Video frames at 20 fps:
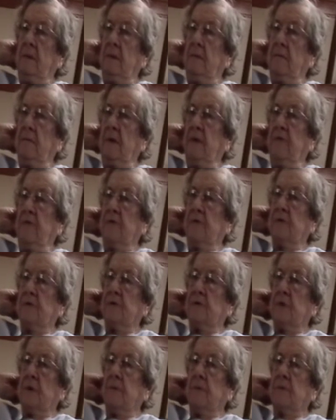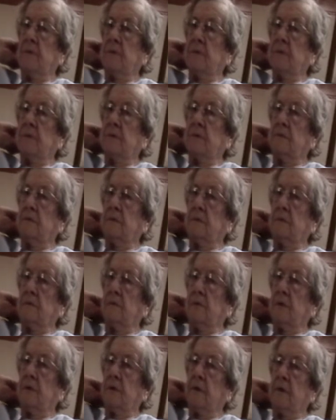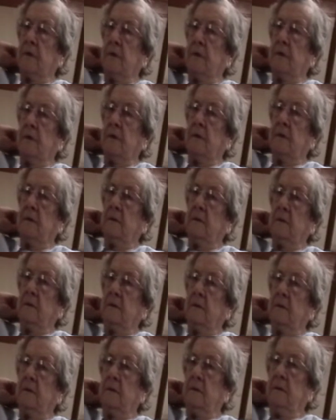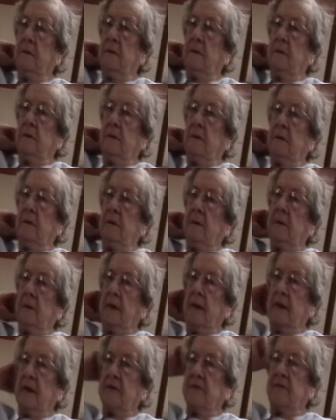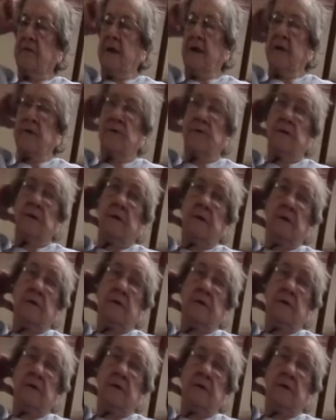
my first job was working in a glass factory.